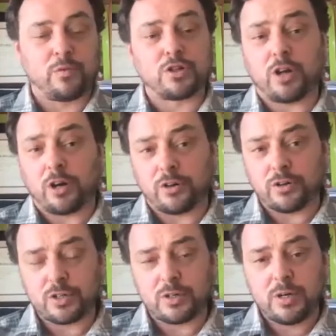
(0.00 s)
For
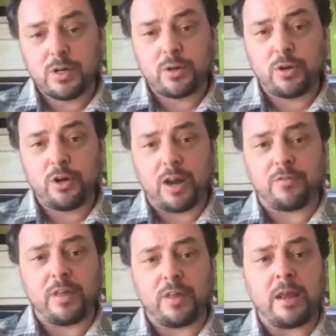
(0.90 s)
starters, you know, if
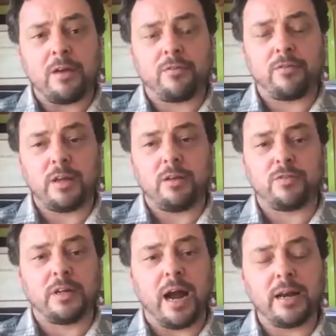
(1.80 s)
the if the if
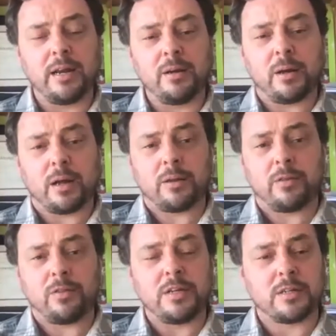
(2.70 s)
the guiding
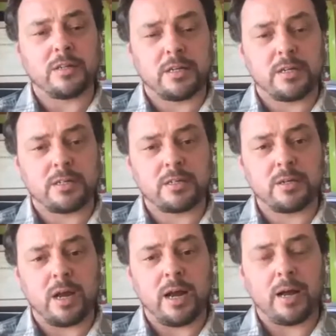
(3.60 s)
thesis is
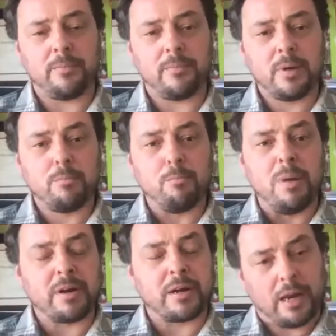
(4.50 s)
um,
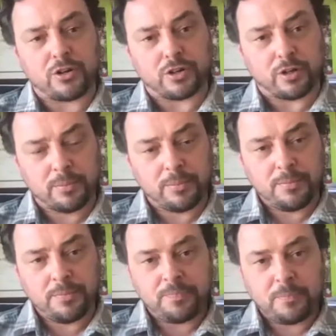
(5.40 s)
mimic nature,
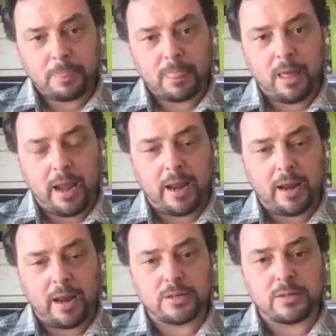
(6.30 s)

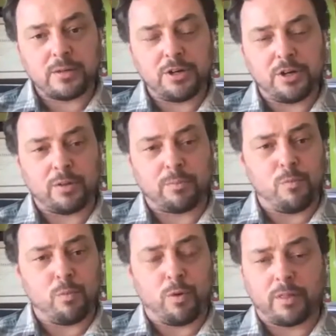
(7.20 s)
and you know the
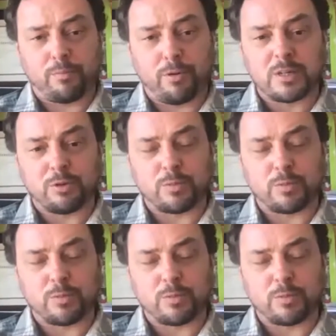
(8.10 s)
one of the principles